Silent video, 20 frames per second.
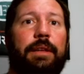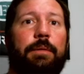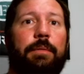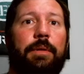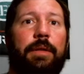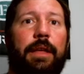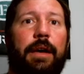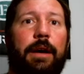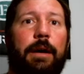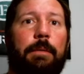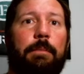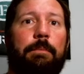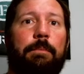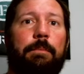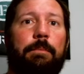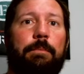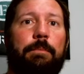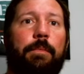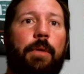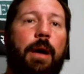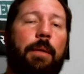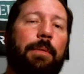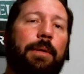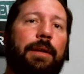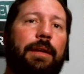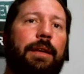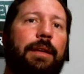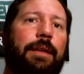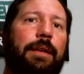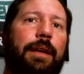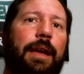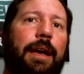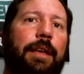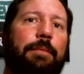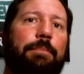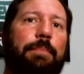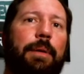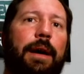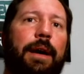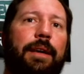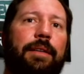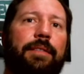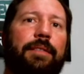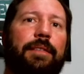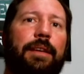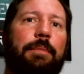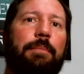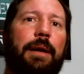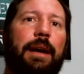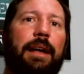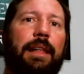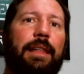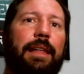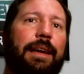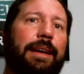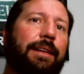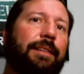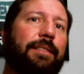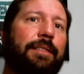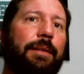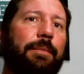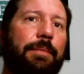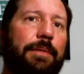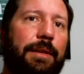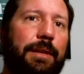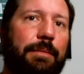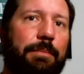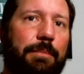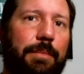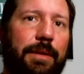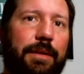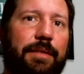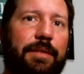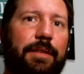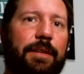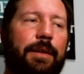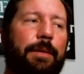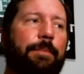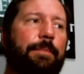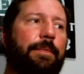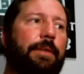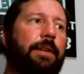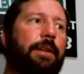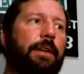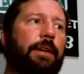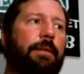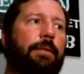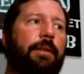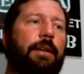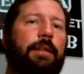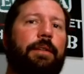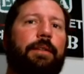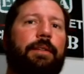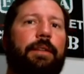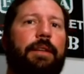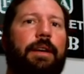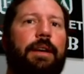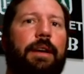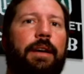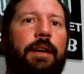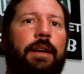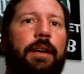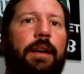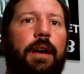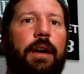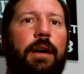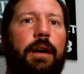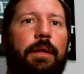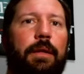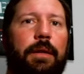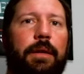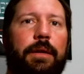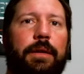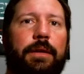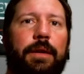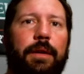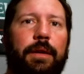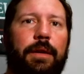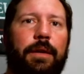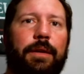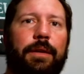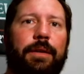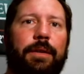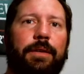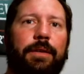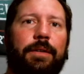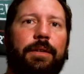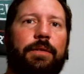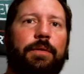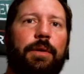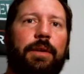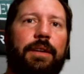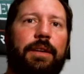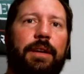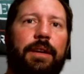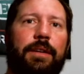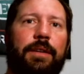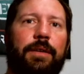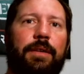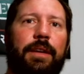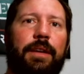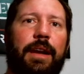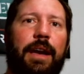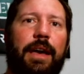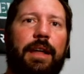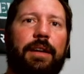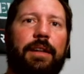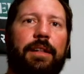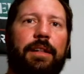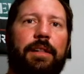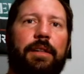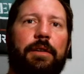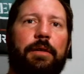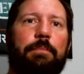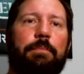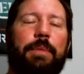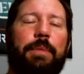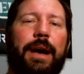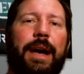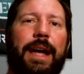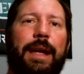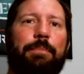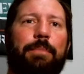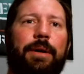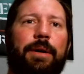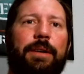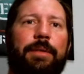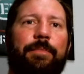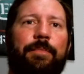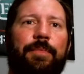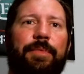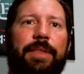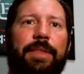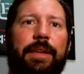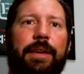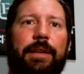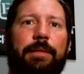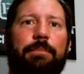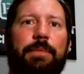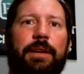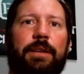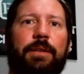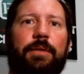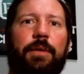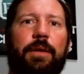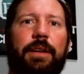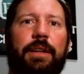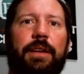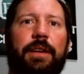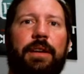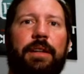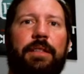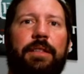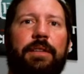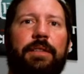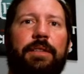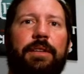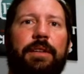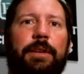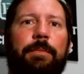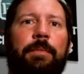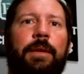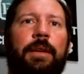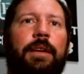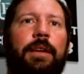without, it has bias because I might like something, but other than that, here on CoinGecko, they added a little buy button on Bitcoin and Ethereum